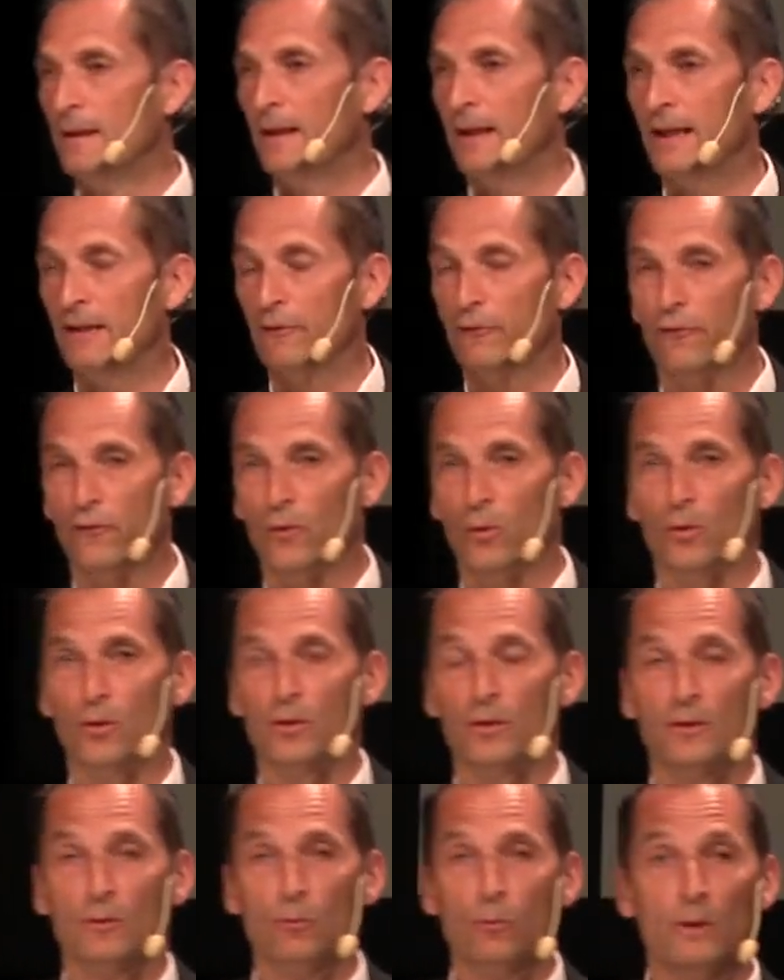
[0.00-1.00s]
And
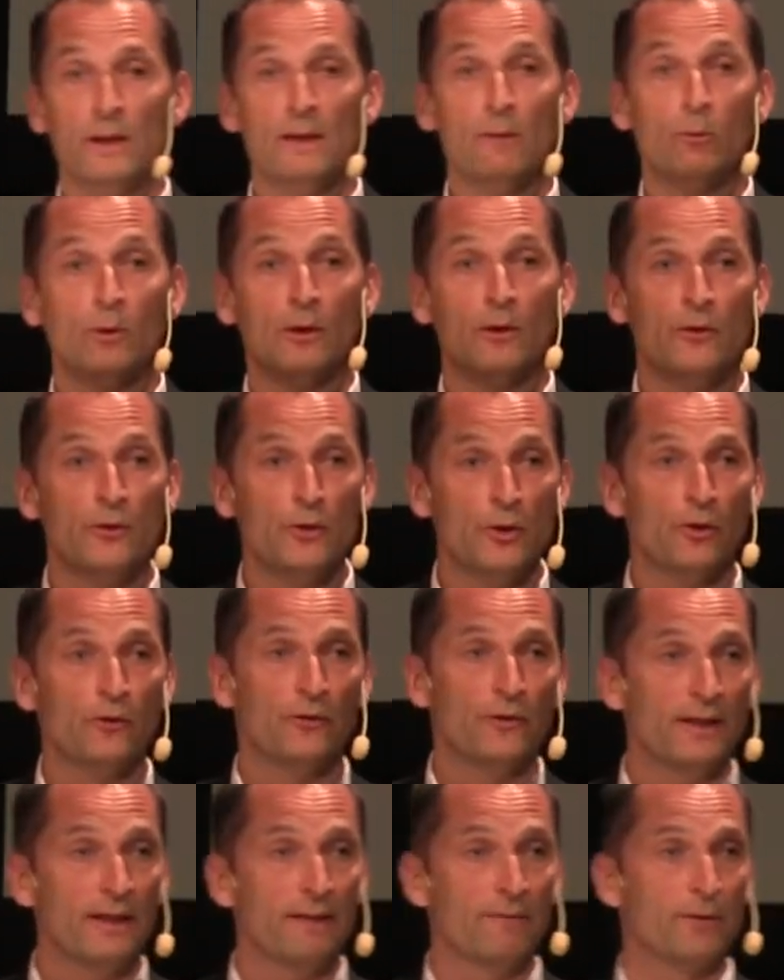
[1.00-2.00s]
four, we will
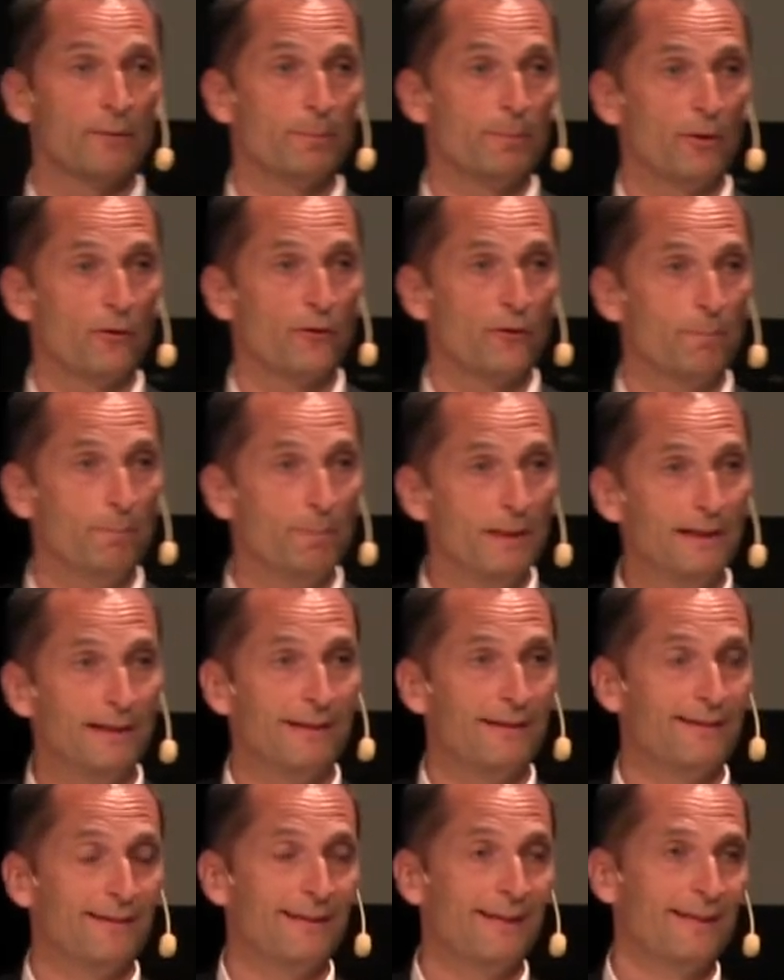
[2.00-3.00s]
not have the
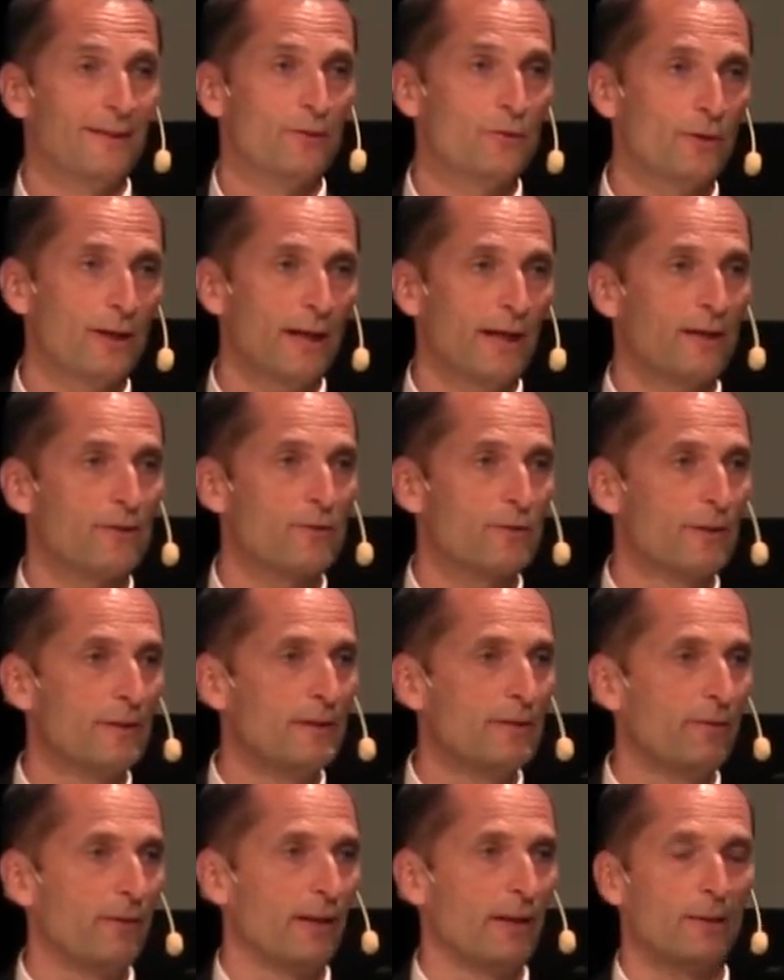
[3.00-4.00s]
possibility to actually
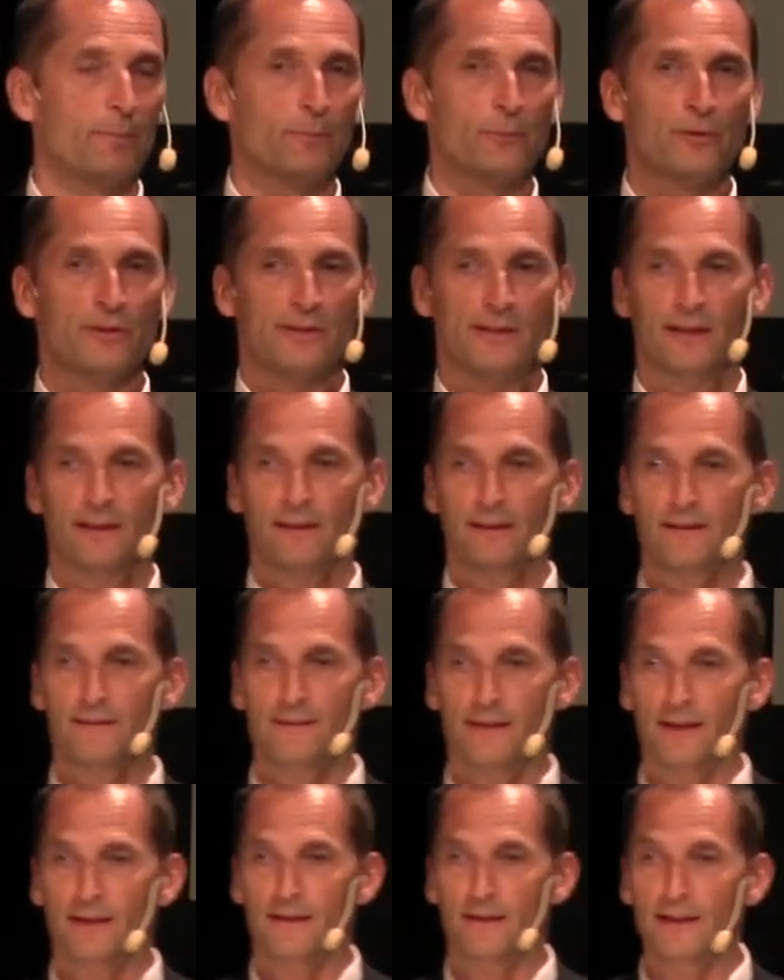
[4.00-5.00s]
develop recycling
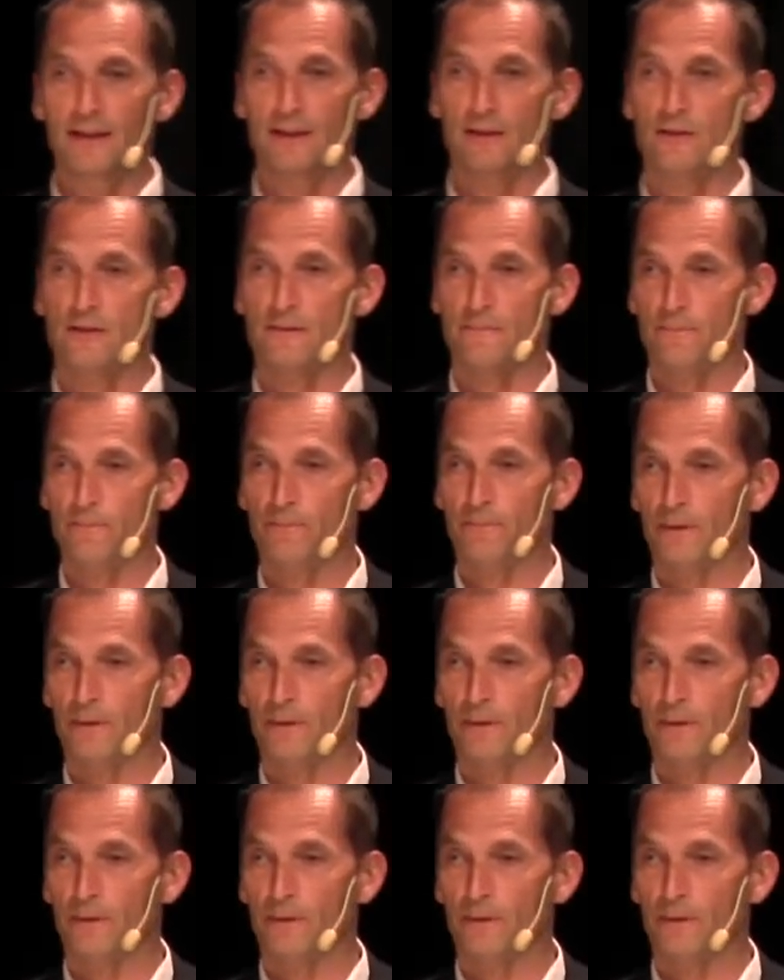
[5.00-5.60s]
techniques,